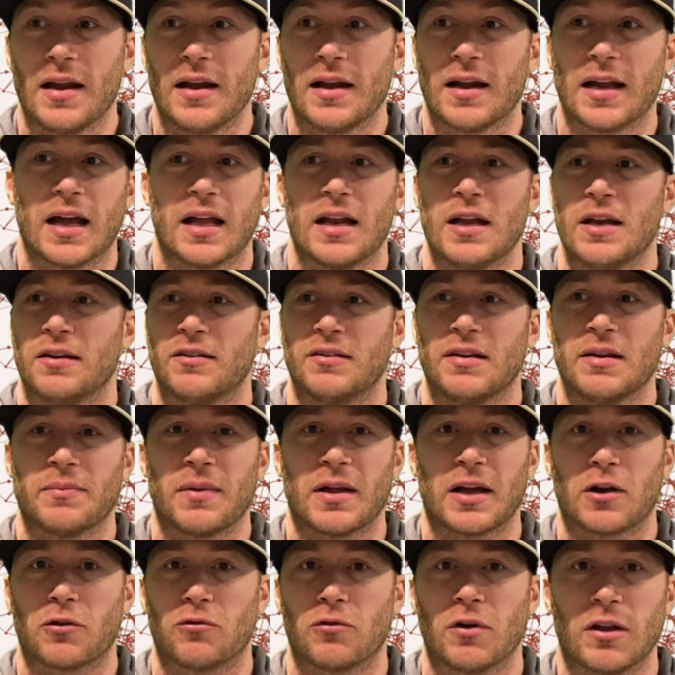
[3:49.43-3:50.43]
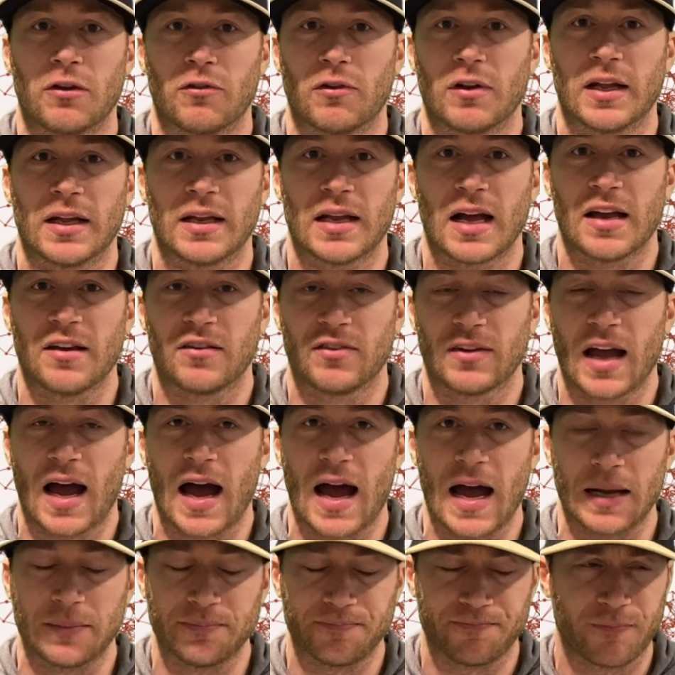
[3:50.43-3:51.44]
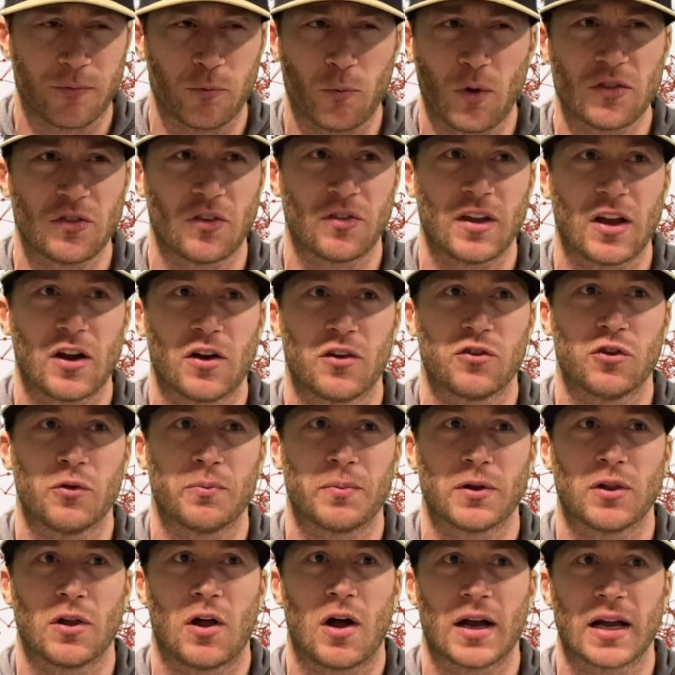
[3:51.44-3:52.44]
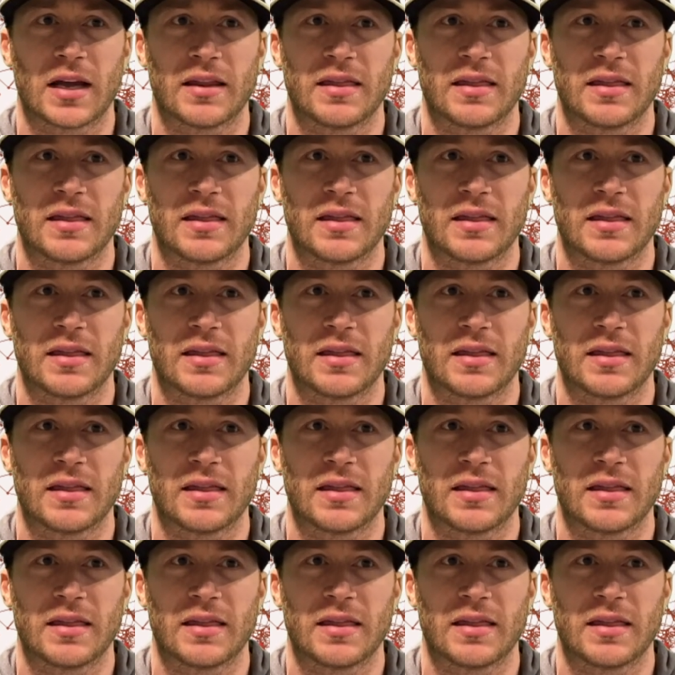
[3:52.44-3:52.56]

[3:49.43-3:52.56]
And again, he seemed like a really, really nice guy. Wasn't there super long.